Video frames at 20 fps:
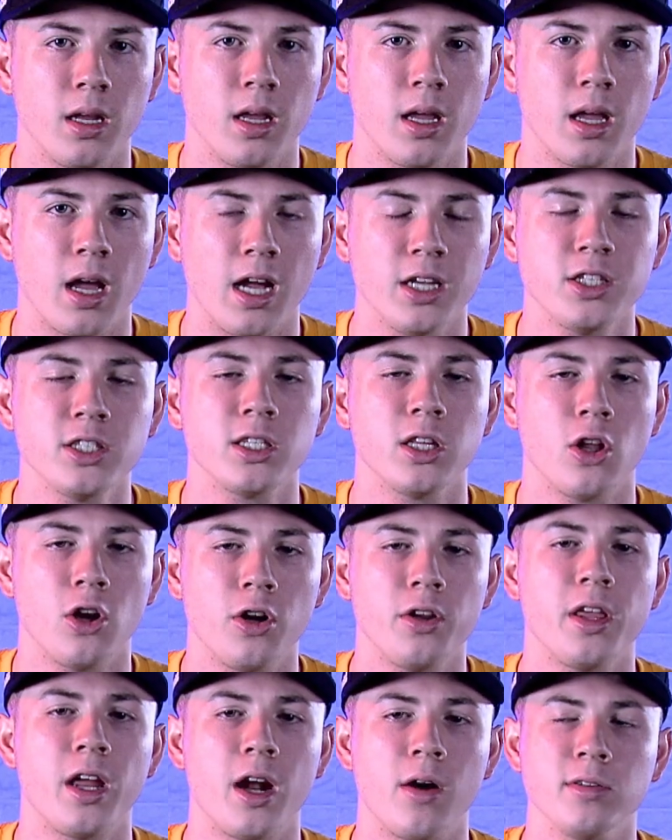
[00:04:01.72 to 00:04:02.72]
I just learned
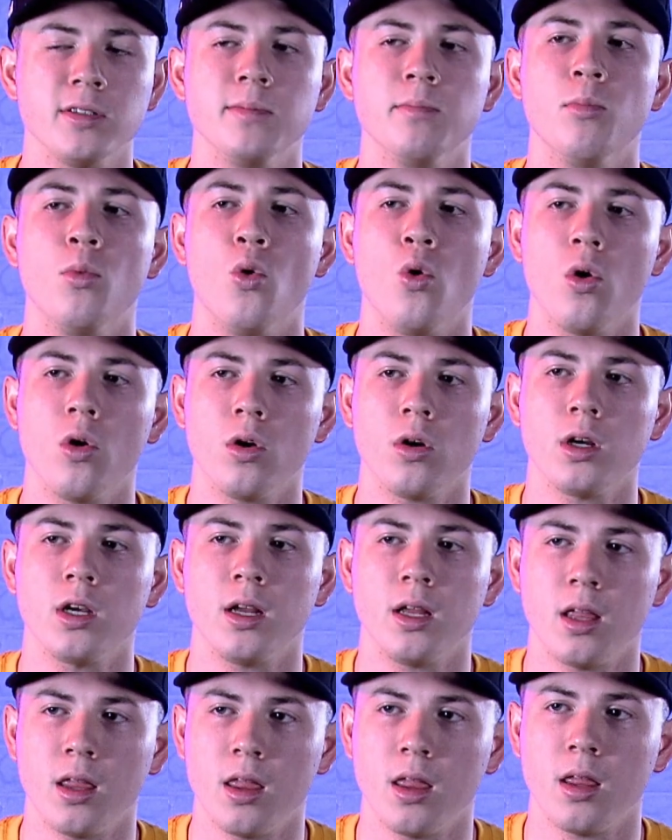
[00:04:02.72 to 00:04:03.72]
that I was more
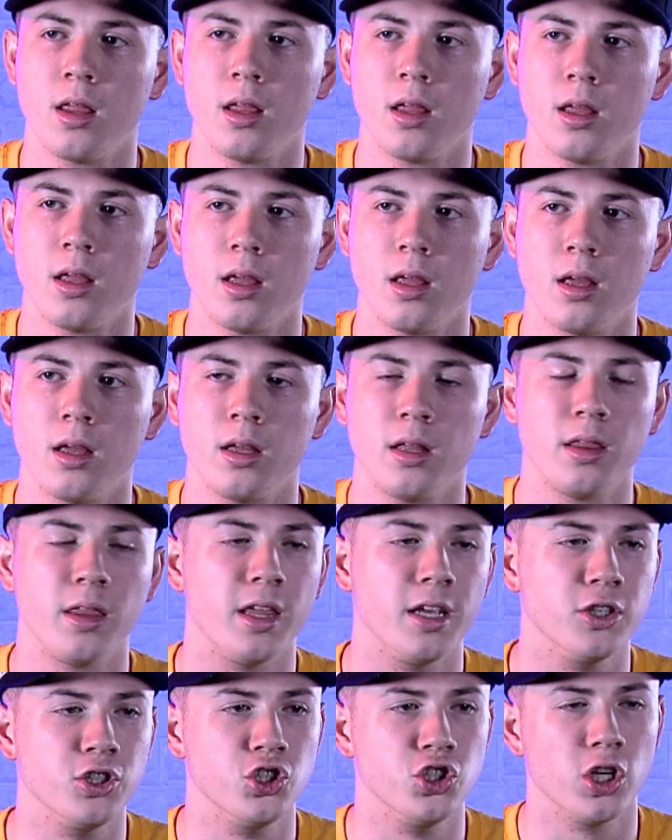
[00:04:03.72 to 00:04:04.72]

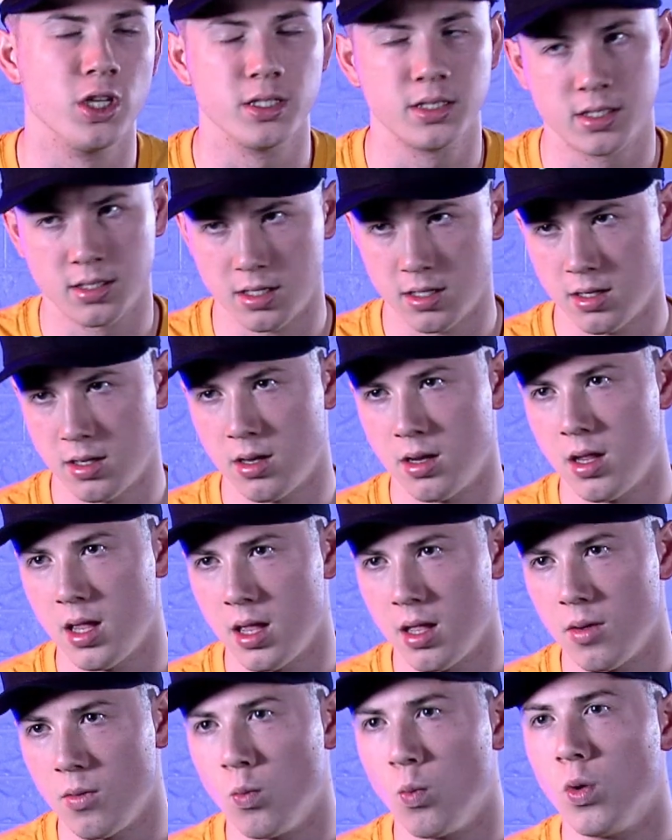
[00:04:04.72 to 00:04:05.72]
than just
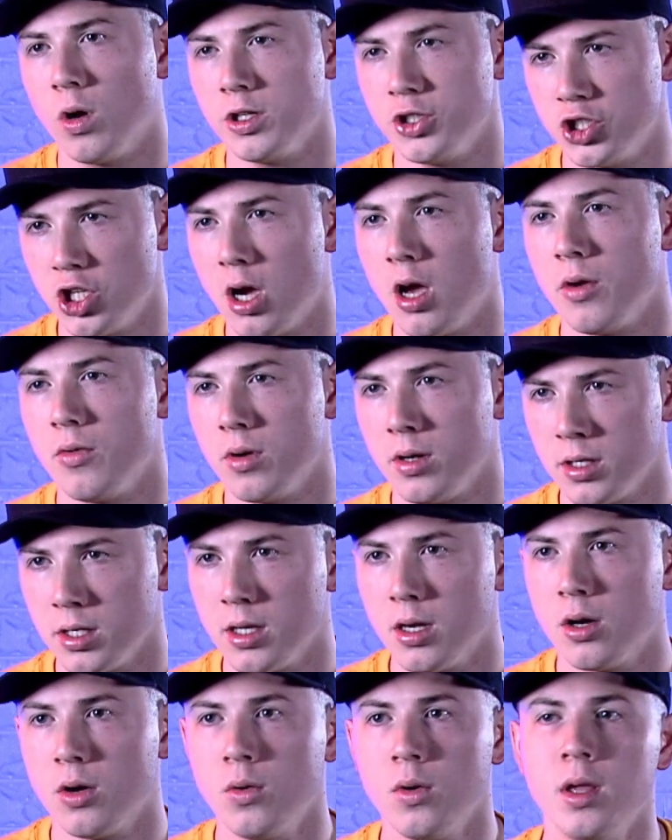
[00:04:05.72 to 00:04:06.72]
one genre, you
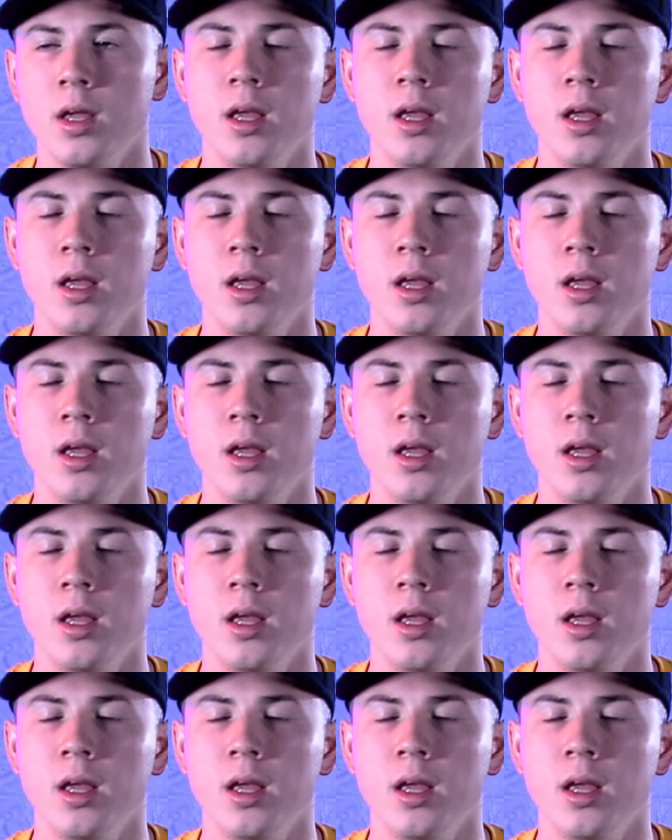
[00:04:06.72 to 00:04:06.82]
know?